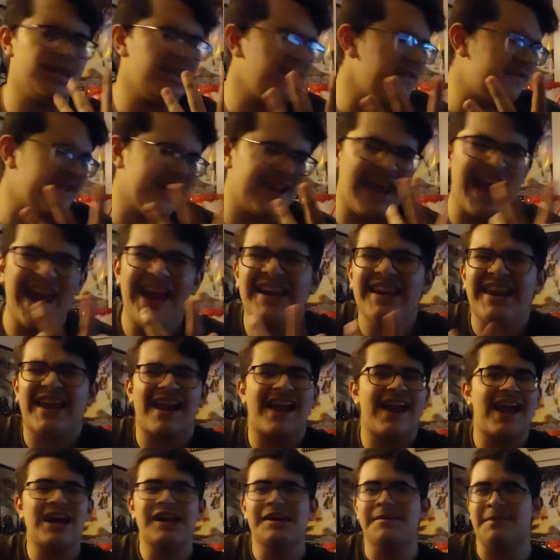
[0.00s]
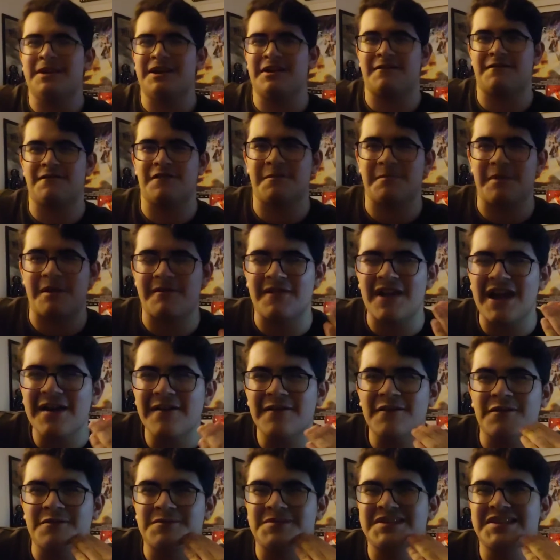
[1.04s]
even any animated film I've
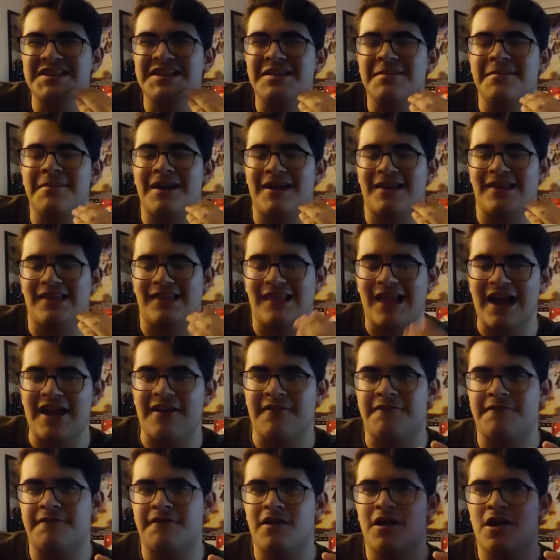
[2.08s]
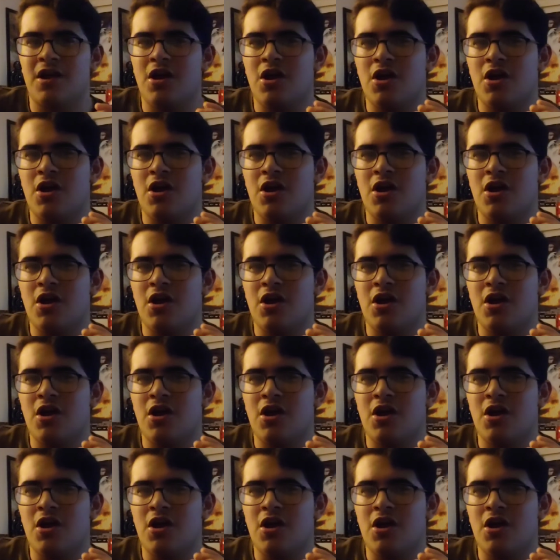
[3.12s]
ever seen in my life,